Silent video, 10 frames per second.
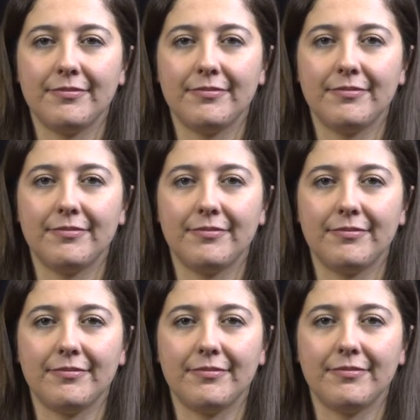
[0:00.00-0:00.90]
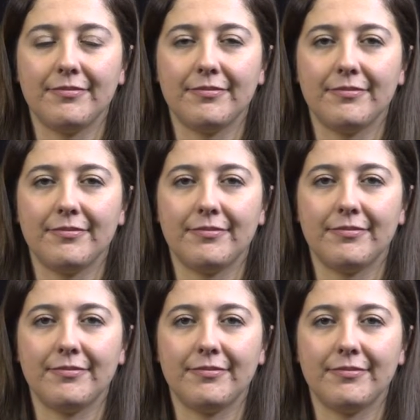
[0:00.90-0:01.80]

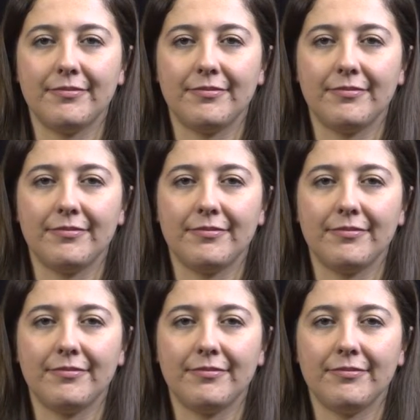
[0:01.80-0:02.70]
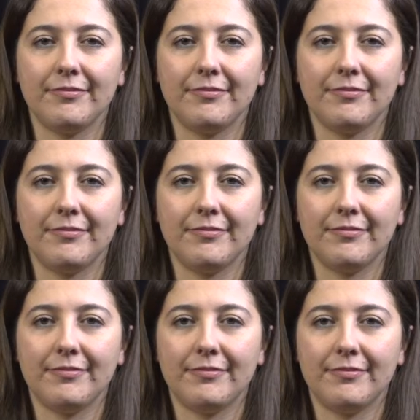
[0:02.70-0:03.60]

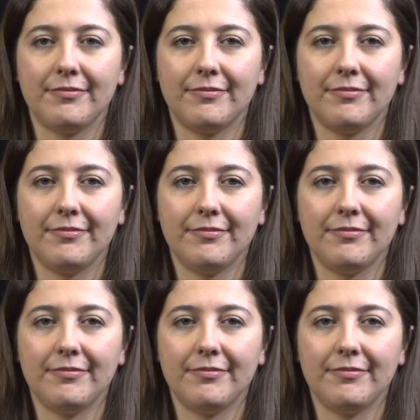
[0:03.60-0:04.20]
This person isn't speaking.